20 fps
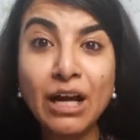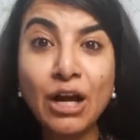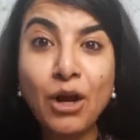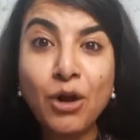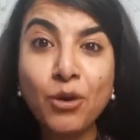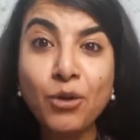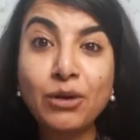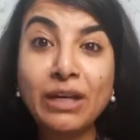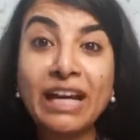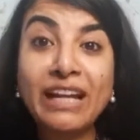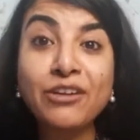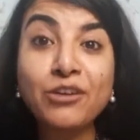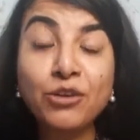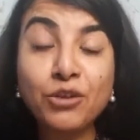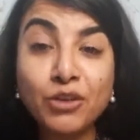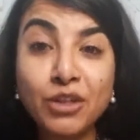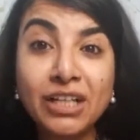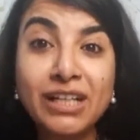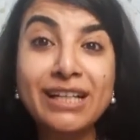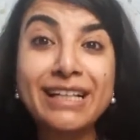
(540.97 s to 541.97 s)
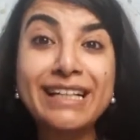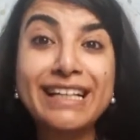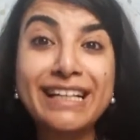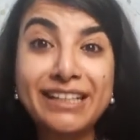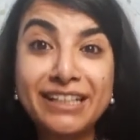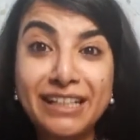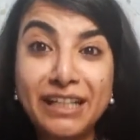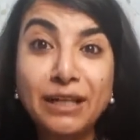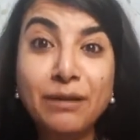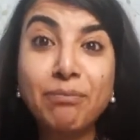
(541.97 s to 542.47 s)
who can really
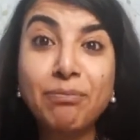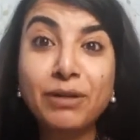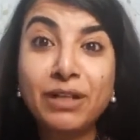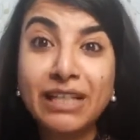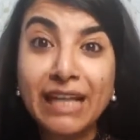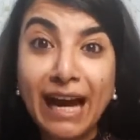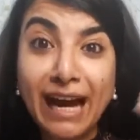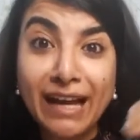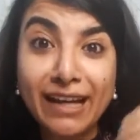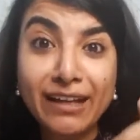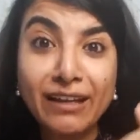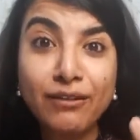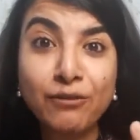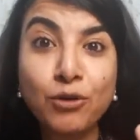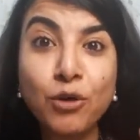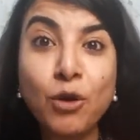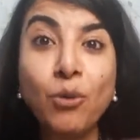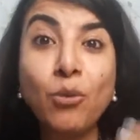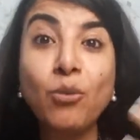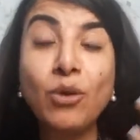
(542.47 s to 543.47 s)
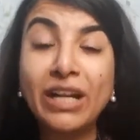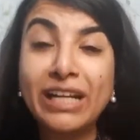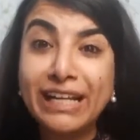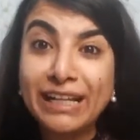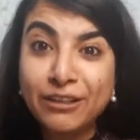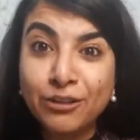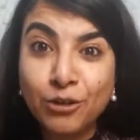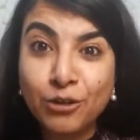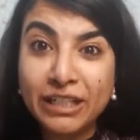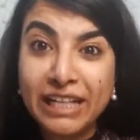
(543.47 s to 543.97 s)
deep dive, who are
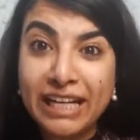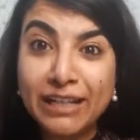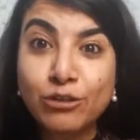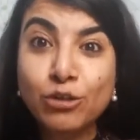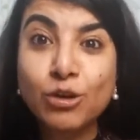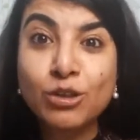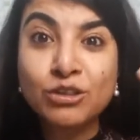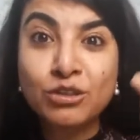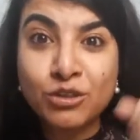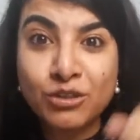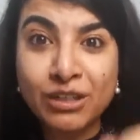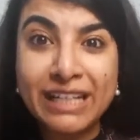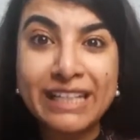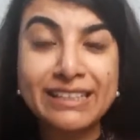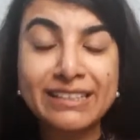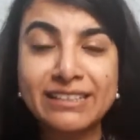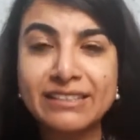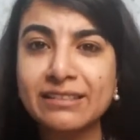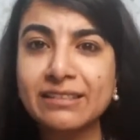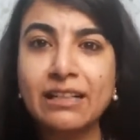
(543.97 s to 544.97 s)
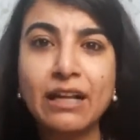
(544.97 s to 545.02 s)
willing to take those risks.